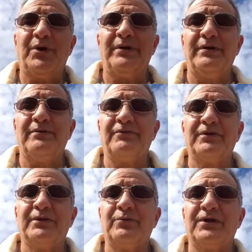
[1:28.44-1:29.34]
But it
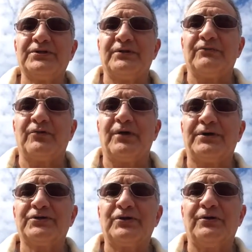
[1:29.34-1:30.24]
really wasn't
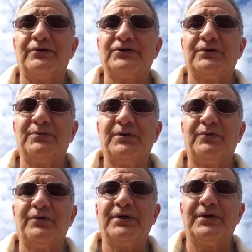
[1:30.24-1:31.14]
rock solid. Some
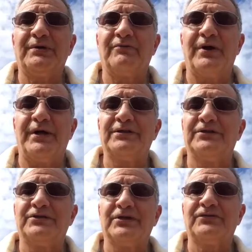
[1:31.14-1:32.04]
people would get
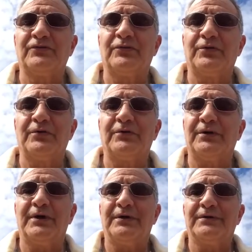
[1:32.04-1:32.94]
ranked just
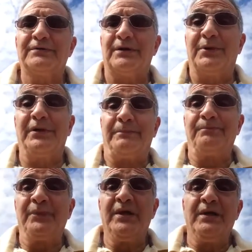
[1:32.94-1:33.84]
for coming in
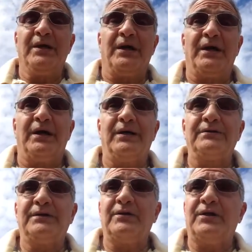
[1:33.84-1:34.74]

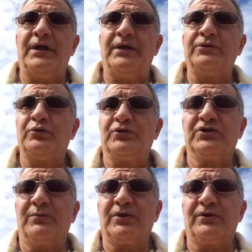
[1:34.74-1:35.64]
and doing
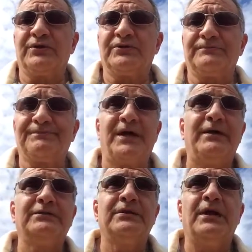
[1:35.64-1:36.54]
seminars.
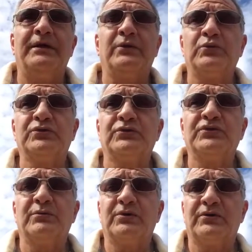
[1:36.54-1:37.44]
Now I hosted
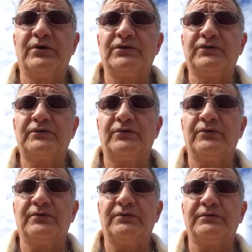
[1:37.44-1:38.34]
seminars
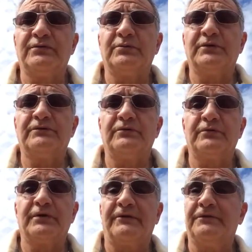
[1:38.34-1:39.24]
for Dillman
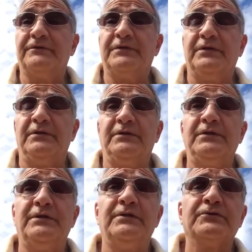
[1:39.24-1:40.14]
for like 15
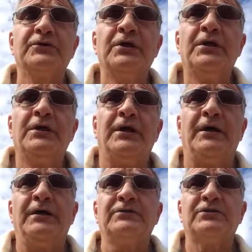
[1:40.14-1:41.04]
years,
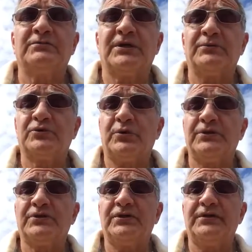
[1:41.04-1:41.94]
and sometimes
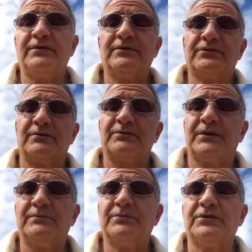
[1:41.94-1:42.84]
twice a year,
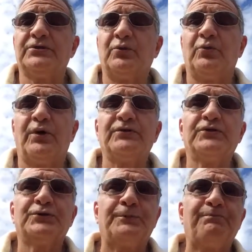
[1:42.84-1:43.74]
sometimes just the
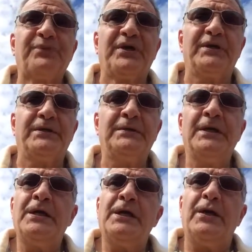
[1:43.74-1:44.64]
once.
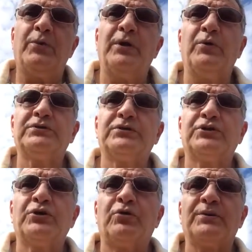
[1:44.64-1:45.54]
And what I wanted to
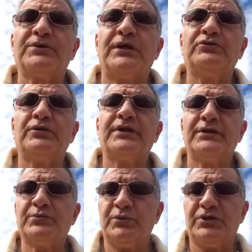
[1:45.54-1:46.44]
show him is I took
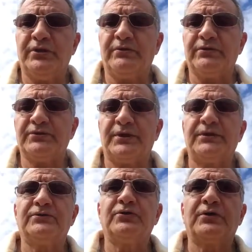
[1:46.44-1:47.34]
his materials,
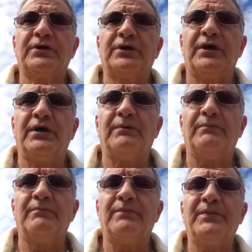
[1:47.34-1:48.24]
I took
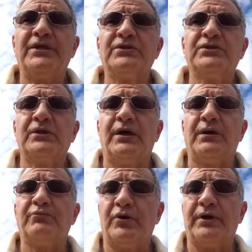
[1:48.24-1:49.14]
his
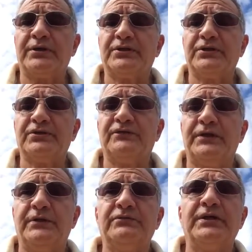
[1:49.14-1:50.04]
products, his
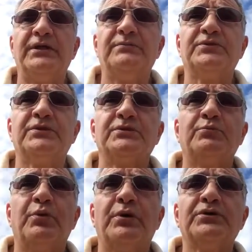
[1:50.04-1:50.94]
videotapes, his
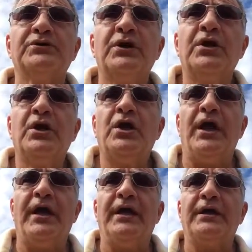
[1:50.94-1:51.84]
books,
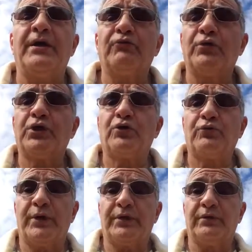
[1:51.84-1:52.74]
and I wrote a
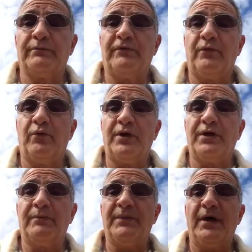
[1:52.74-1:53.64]
curriculum for
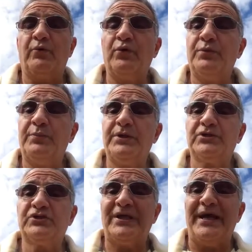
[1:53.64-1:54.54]
him that wouldn't be a
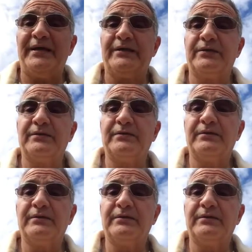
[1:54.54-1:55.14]
static